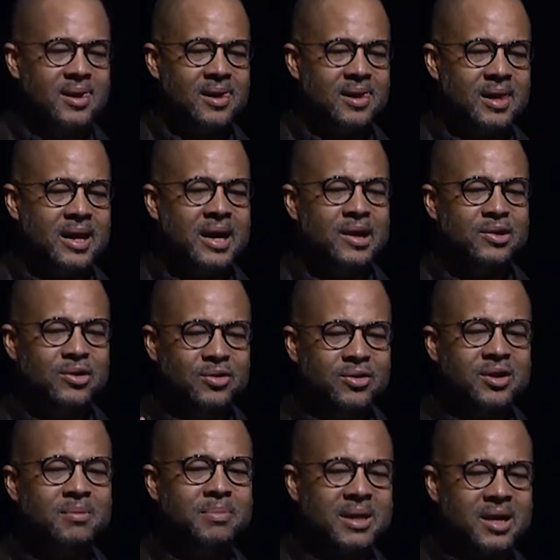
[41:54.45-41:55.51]
you how you
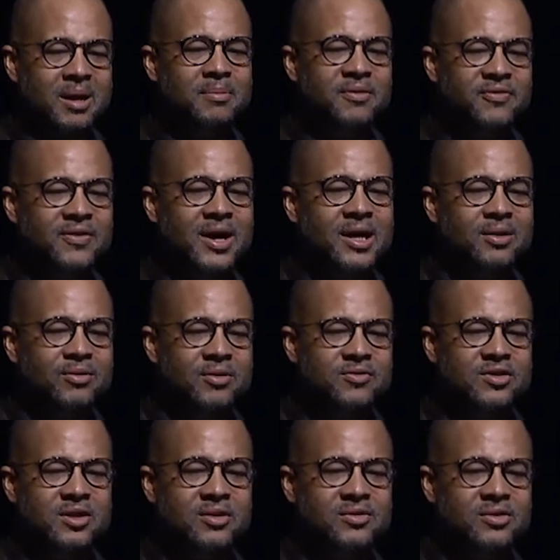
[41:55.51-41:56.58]
can become a follower of
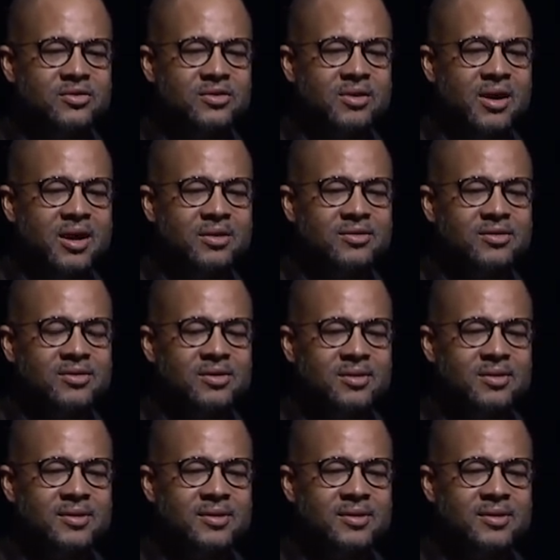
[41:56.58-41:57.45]
Jesus Christ.